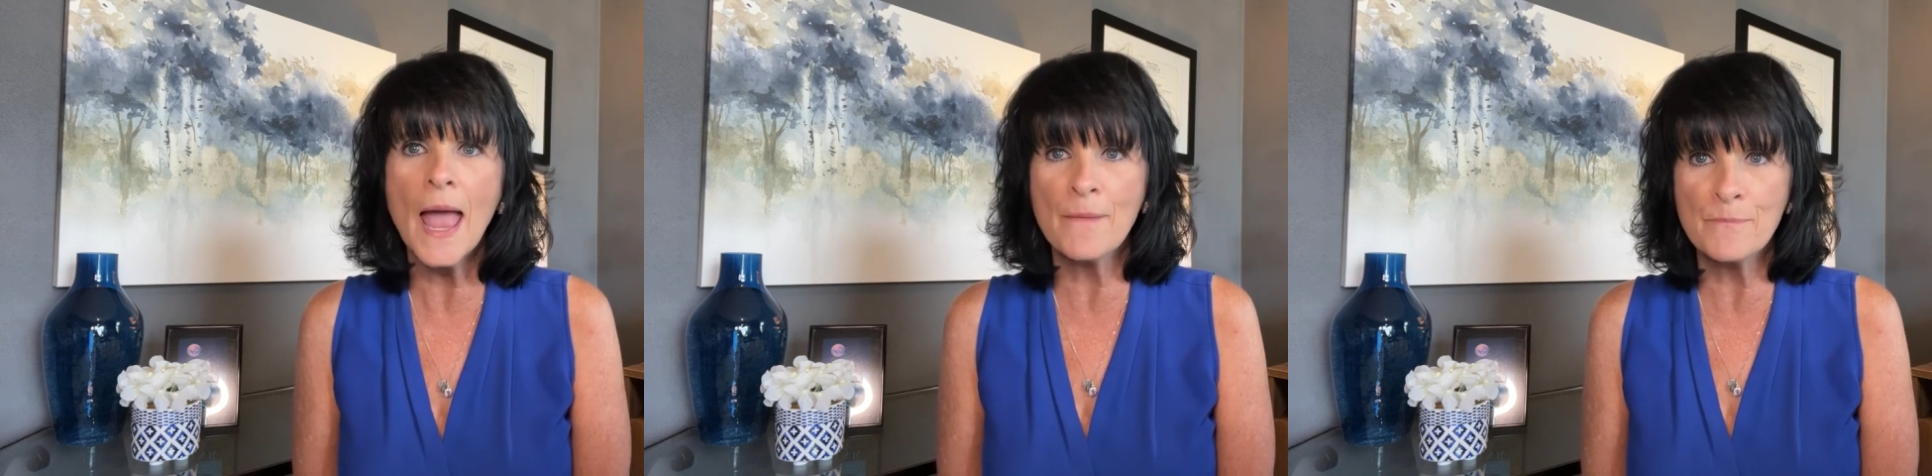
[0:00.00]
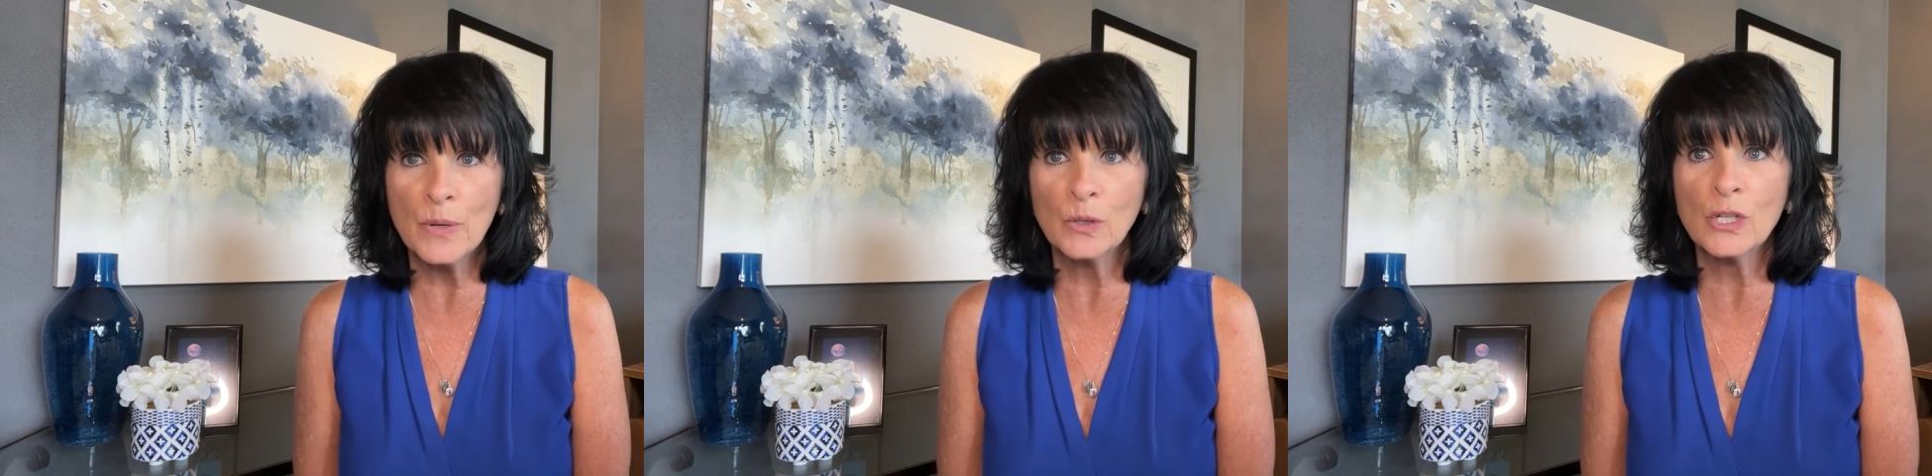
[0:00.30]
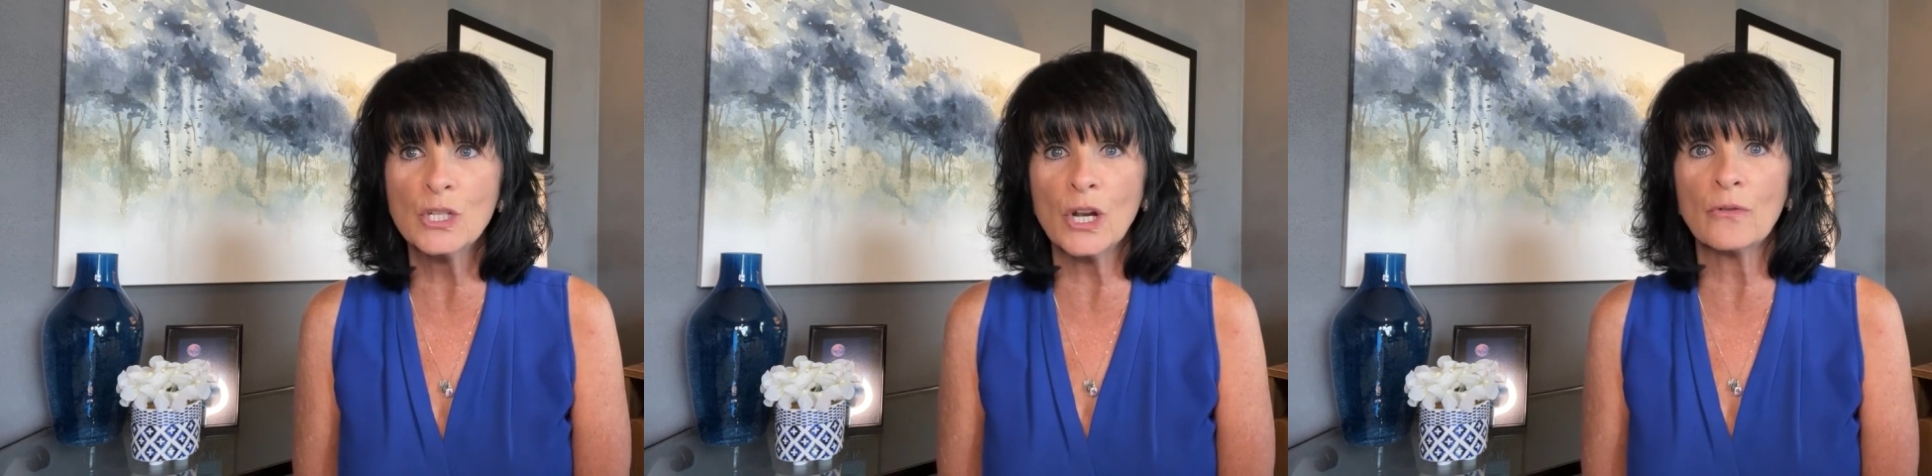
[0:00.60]
and
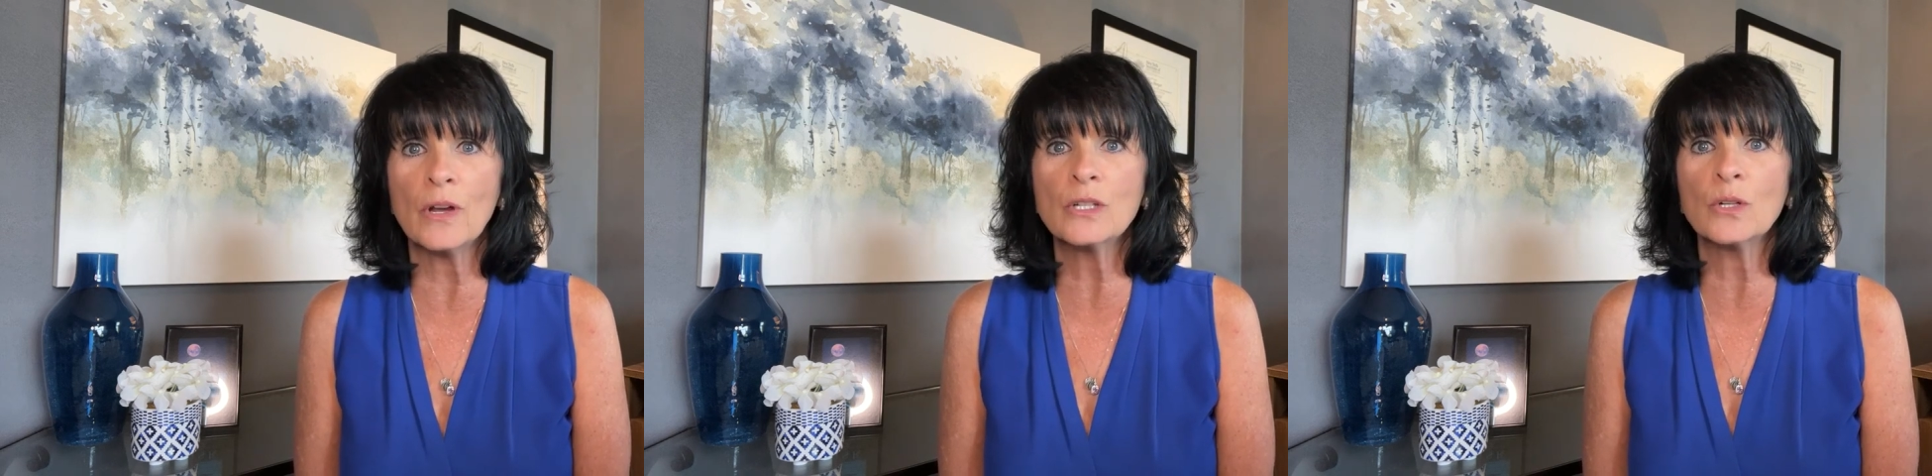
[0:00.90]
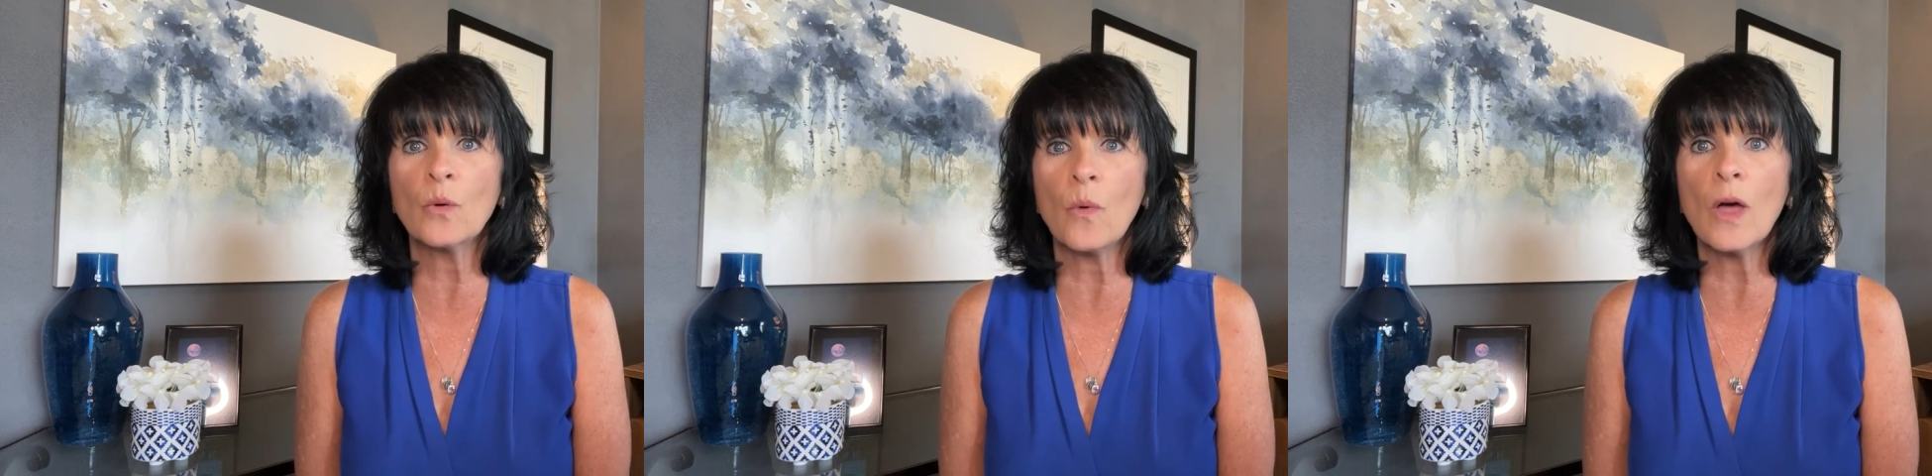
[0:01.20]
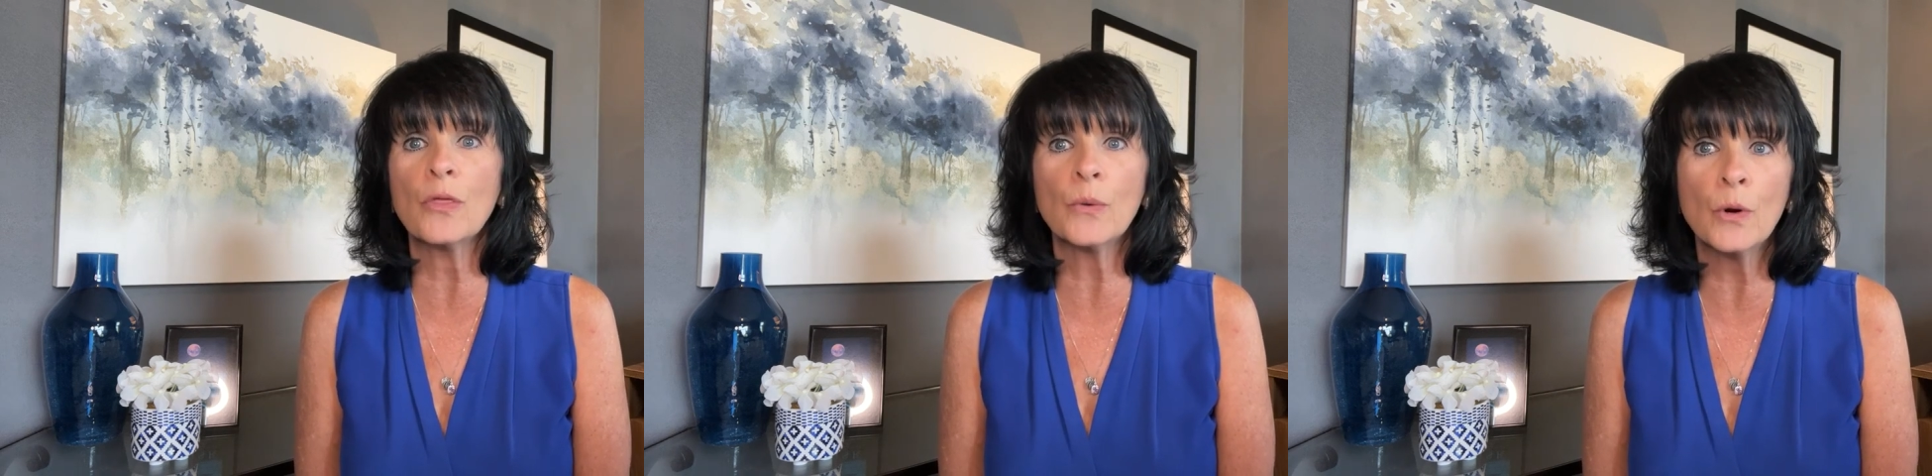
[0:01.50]
building generational
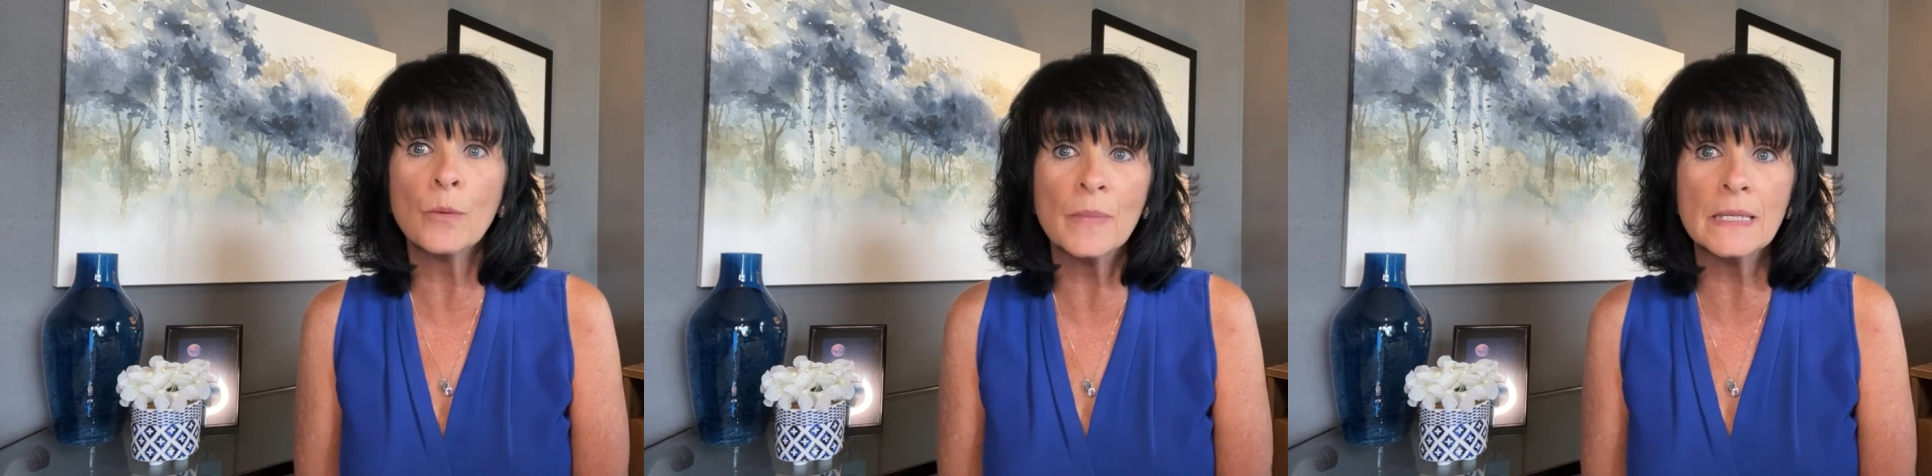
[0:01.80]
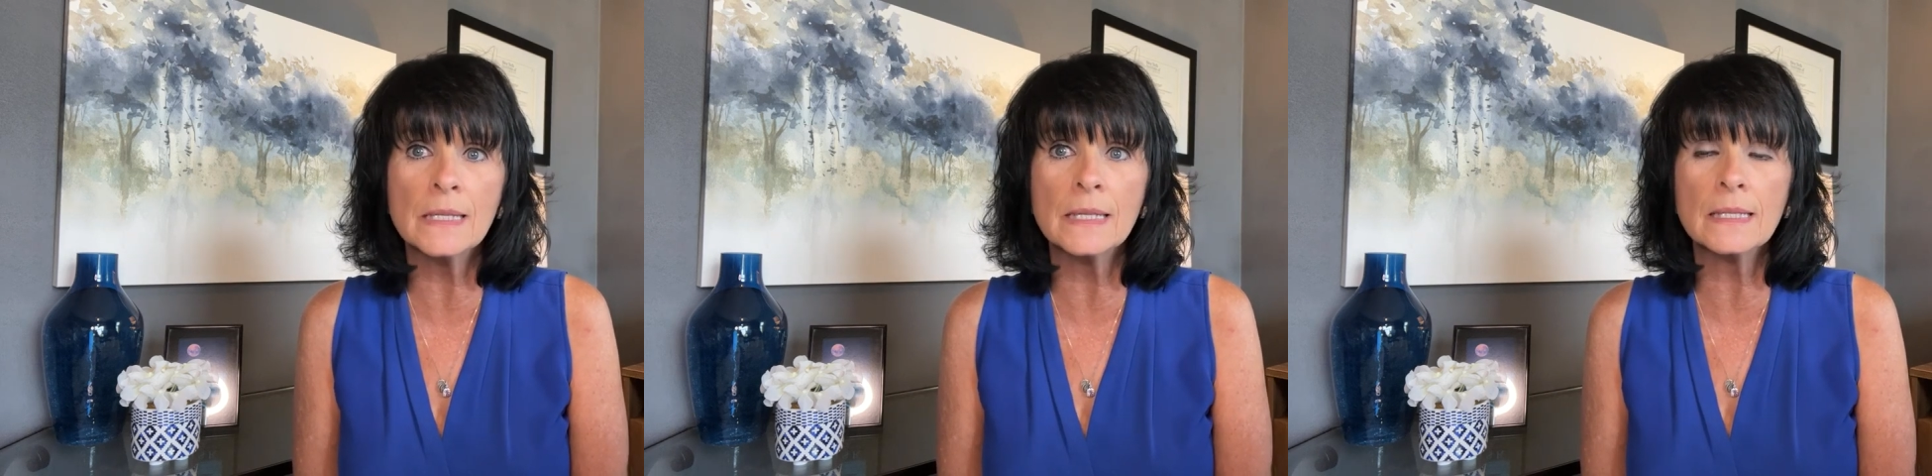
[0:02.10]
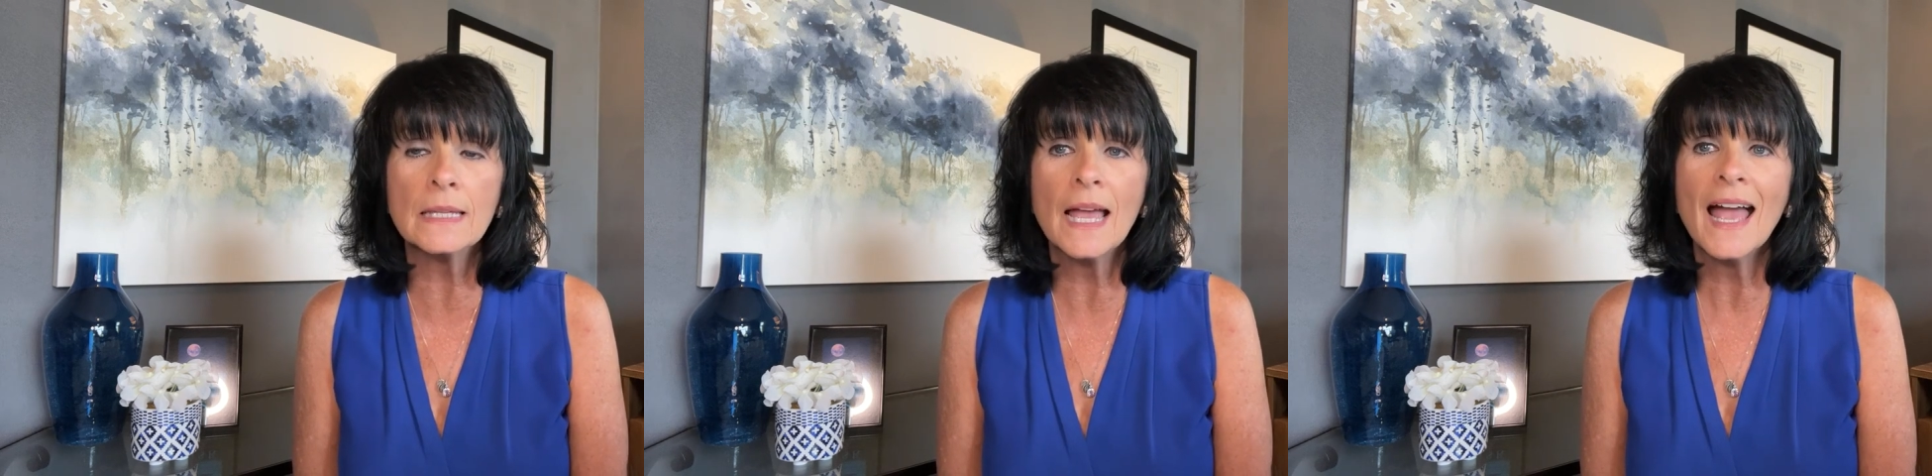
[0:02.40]
wealth through her business.